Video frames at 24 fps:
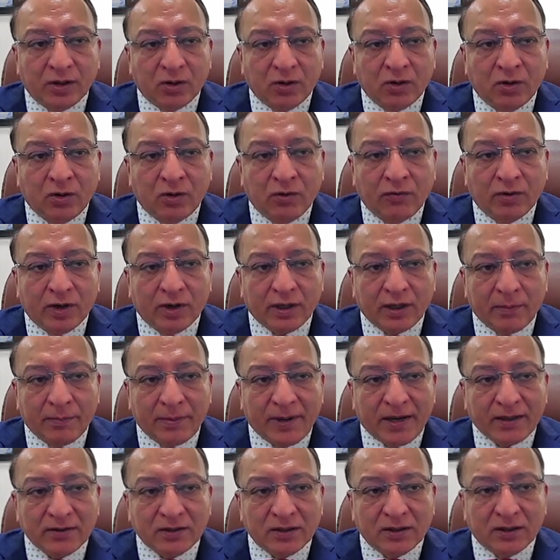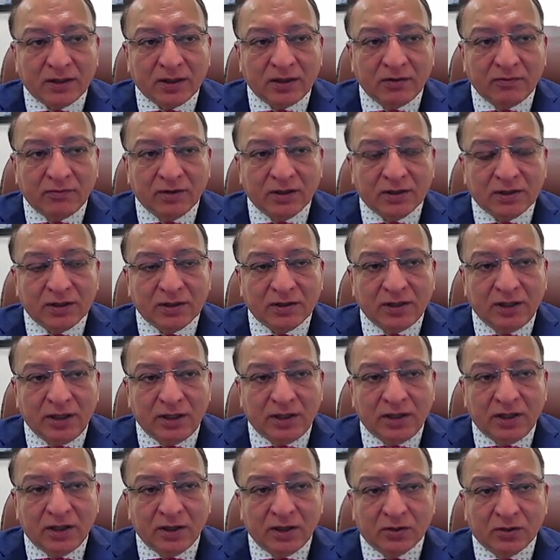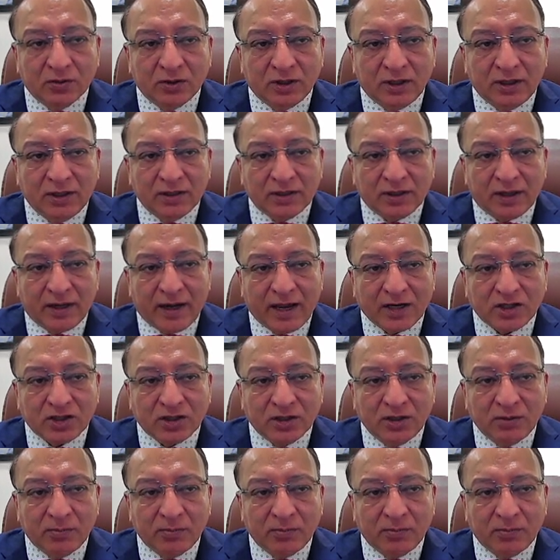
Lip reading: overcapacity, which is leading to these crash in